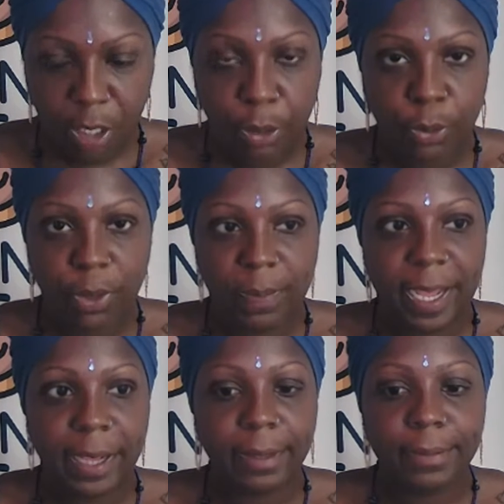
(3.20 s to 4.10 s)
Hey, yo, we
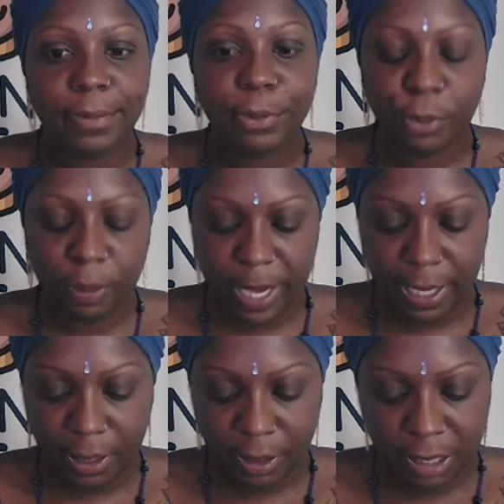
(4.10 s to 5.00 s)
back. We
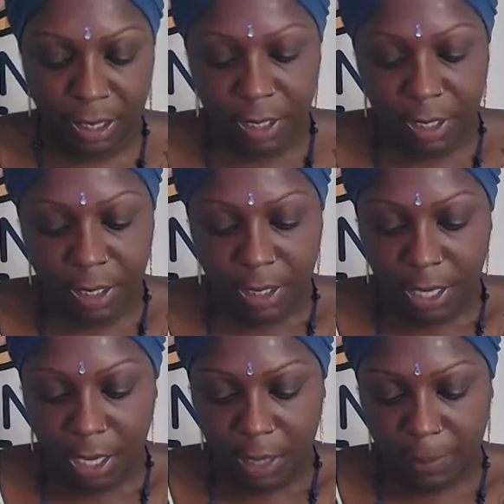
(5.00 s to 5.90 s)
back.
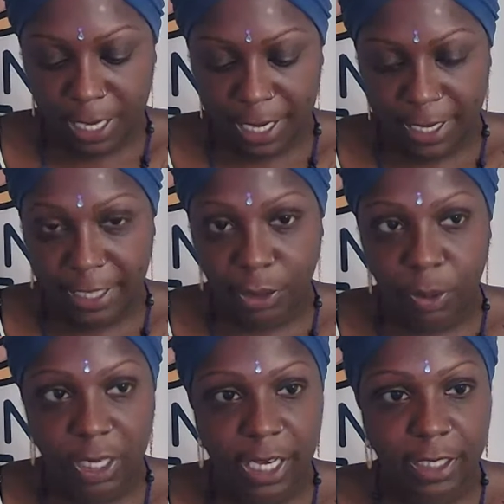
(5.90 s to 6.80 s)
I'm glad I got
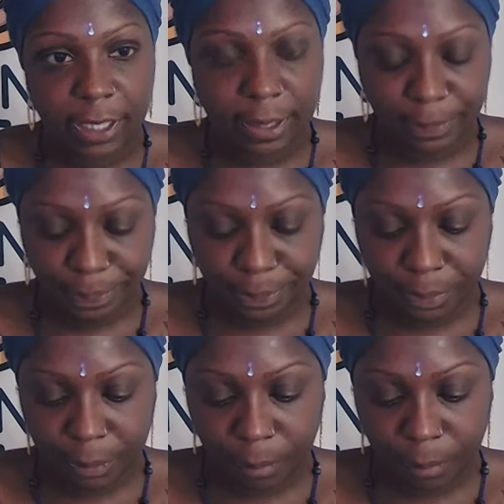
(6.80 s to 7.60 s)
through a lot of y'all.